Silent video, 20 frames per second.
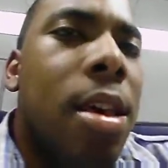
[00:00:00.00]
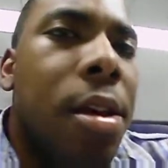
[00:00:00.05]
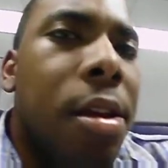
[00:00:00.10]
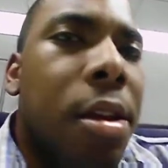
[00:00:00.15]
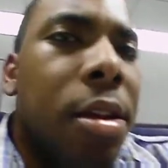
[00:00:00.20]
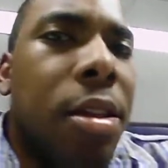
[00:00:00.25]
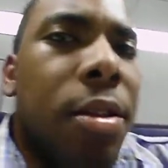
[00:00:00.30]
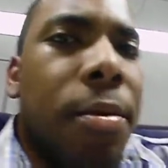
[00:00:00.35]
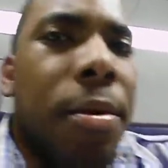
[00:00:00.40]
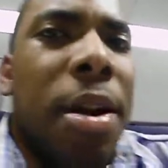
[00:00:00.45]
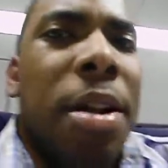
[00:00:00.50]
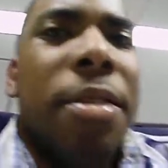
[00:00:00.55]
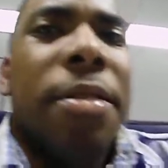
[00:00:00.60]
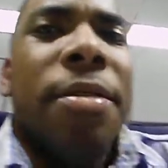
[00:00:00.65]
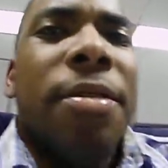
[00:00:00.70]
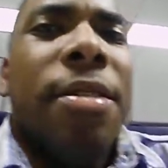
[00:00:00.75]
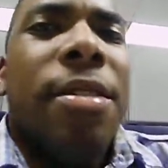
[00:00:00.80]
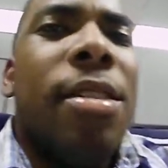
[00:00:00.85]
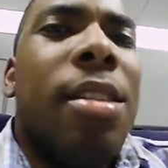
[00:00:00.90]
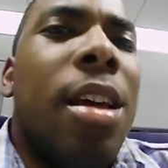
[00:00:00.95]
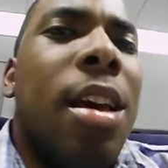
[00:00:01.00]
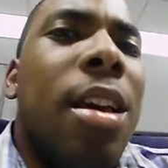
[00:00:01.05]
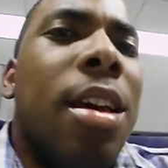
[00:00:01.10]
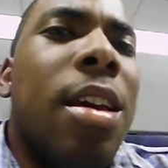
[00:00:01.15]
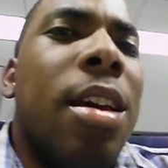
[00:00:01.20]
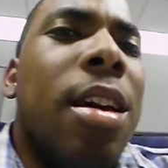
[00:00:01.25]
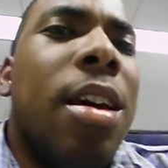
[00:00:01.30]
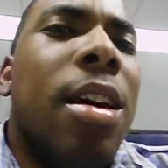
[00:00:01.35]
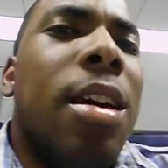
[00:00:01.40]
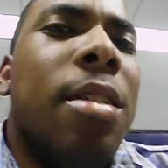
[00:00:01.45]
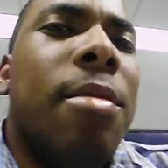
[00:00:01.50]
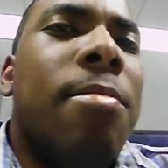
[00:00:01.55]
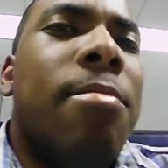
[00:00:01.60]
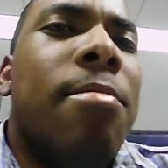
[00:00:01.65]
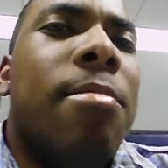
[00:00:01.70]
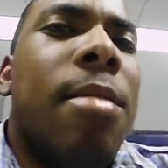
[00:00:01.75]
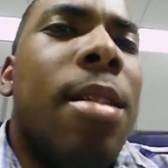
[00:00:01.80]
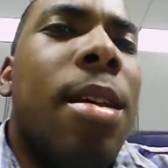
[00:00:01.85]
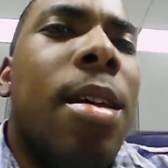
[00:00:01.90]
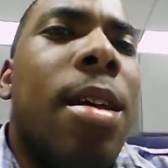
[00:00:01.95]
The Raiders, they I
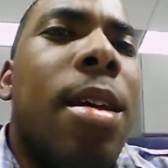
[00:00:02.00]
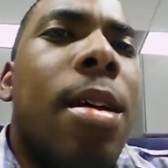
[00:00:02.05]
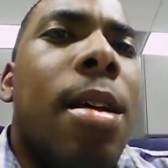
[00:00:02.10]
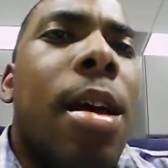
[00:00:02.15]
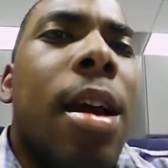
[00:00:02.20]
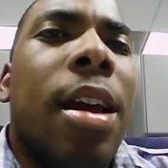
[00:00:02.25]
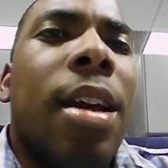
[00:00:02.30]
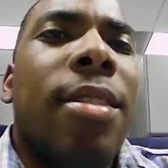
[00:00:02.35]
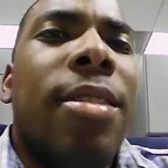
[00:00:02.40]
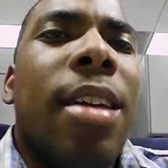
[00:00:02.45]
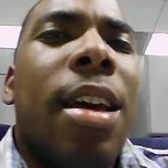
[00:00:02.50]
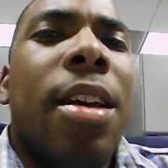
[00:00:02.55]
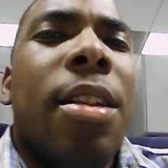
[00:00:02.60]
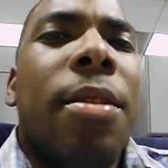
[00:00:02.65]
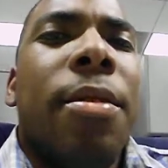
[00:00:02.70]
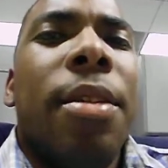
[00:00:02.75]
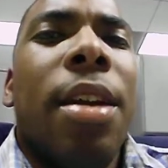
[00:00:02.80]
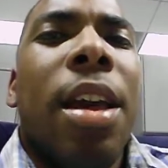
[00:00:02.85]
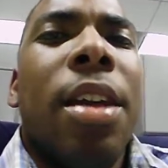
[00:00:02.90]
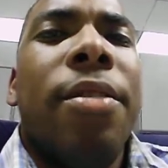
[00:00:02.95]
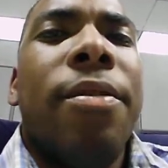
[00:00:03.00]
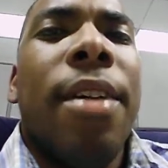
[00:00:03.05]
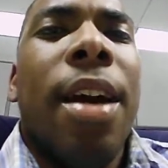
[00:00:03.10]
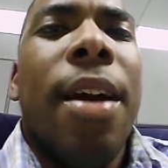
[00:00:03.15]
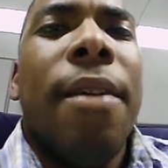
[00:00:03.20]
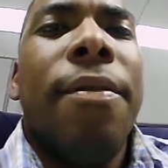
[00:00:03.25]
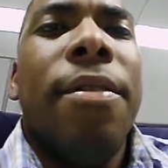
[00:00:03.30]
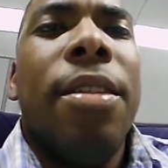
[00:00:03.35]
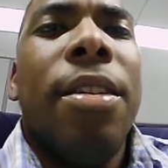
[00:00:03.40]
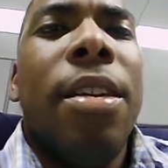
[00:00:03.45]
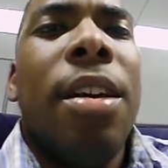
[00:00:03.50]
guess they had an okay draft.